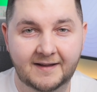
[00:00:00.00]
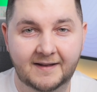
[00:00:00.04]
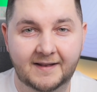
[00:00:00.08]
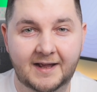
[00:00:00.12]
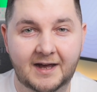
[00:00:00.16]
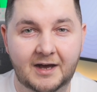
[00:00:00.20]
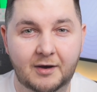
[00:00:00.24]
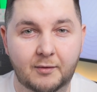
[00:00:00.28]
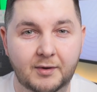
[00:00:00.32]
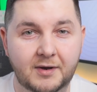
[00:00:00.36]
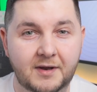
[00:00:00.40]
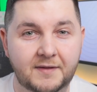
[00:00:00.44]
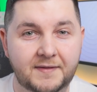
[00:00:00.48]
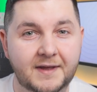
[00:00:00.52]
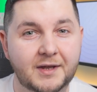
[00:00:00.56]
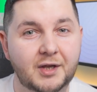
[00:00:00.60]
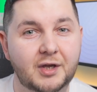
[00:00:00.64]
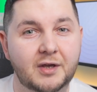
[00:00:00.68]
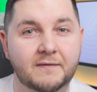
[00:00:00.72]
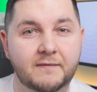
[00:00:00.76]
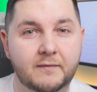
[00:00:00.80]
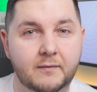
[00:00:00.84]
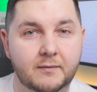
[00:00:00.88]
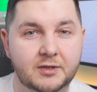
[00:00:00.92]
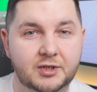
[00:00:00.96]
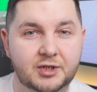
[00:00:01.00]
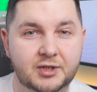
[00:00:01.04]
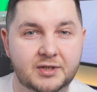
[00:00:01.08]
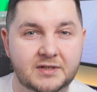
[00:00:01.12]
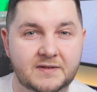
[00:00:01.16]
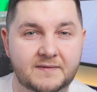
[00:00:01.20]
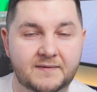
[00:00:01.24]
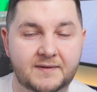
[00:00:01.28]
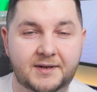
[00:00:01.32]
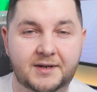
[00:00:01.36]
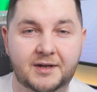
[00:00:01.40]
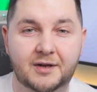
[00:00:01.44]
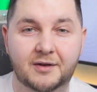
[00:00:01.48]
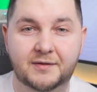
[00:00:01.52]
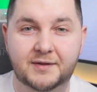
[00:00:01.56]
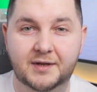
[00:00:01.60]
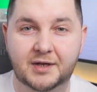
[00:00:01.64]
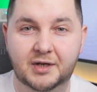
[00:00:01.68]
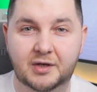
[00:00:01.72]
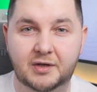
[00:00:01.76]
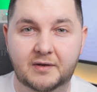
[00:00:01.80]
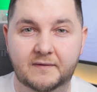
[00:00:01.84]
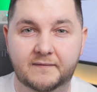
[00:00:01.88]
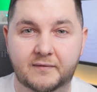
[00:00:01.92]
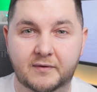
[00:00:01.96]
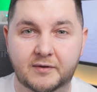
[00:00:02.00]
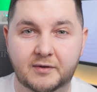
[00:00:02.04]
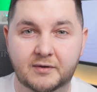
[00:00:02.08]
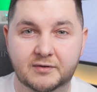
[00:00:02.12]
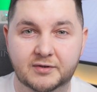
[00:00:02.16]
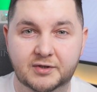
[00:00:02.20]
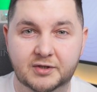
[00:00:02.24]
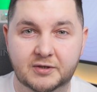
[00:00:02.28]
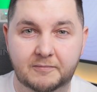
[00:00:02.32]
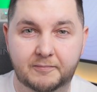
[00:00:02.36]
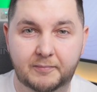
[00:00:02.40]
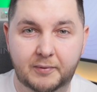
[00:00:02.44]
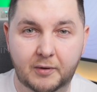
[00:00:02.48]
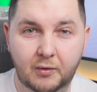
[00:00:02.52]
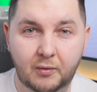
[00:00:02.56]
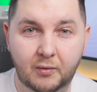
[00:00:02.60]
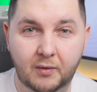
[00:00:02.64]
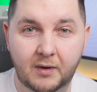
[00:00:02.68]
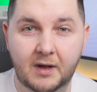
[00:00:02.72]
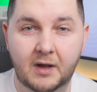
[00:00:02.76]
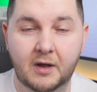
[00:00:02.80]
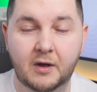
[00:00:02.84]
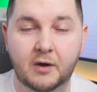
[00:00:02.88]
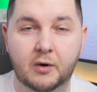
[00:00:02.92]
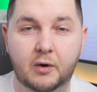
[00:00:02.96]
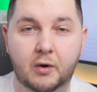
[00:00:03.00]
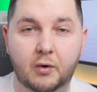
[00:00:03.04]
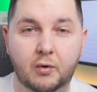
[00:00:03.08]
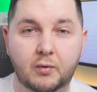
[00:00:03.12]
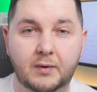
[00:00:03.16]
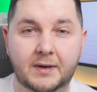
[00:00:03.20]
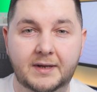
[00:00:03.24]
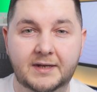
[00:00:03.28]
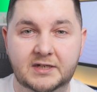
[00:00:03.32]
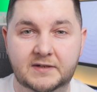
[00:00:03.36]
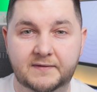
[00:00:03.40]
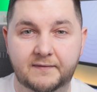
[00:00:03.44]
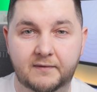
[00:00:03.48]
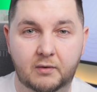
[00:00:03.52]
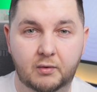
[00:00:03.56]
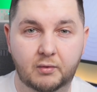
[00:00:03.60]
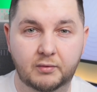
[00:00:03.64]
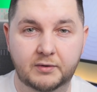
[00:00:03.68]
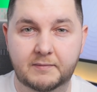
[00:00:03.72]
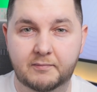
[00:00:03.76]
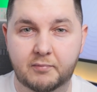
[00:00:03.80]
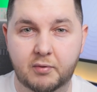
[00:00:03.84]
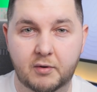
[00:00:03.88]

Now, I want to thank you for watching this video. Thank you for your support. All links for all the